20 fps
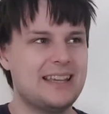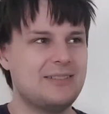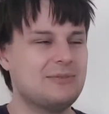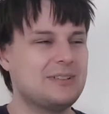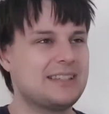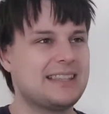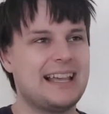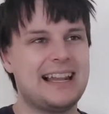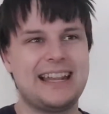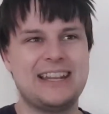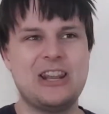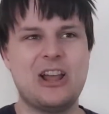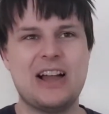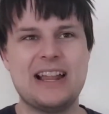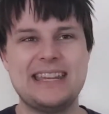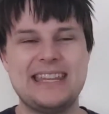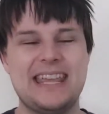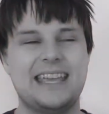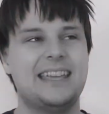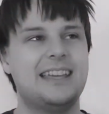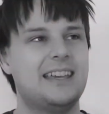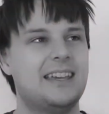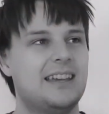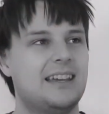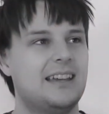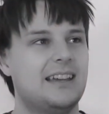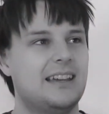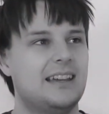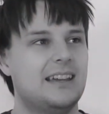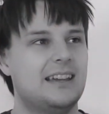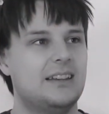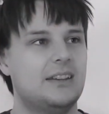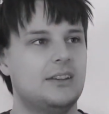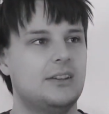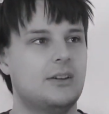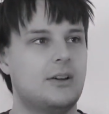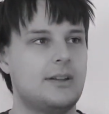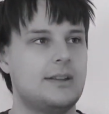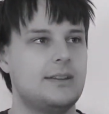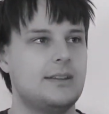What is that,
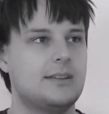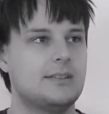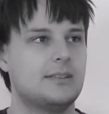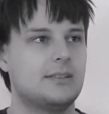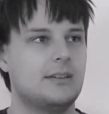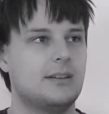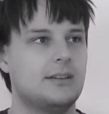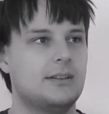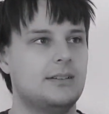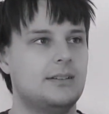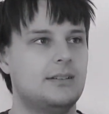9 years ago?